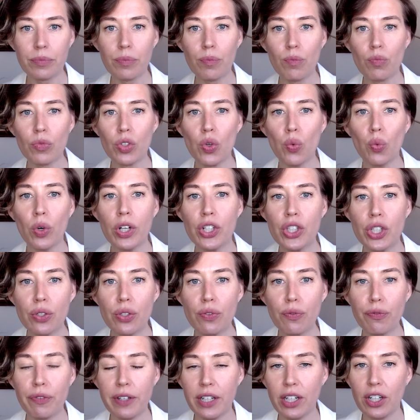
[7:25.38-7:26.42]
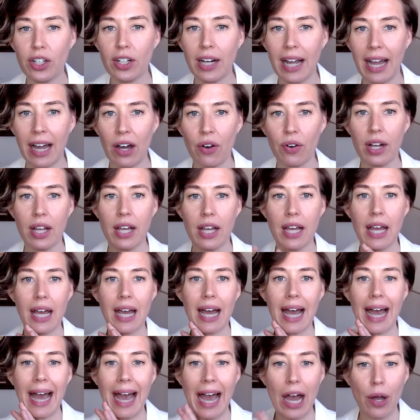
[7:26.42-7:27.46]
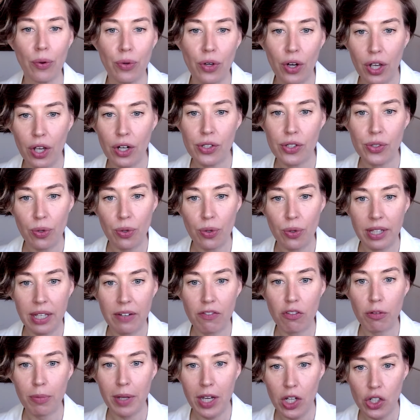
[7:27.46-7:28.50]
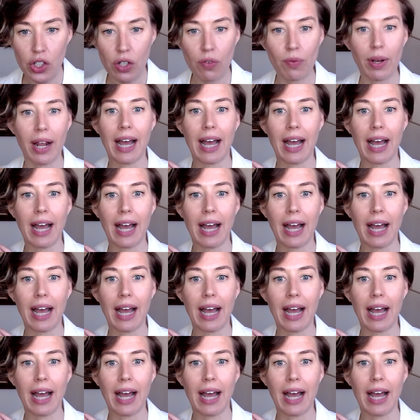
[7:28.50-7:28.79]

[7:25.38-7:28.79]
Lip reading: Once you figure out how you're going to store the information, right?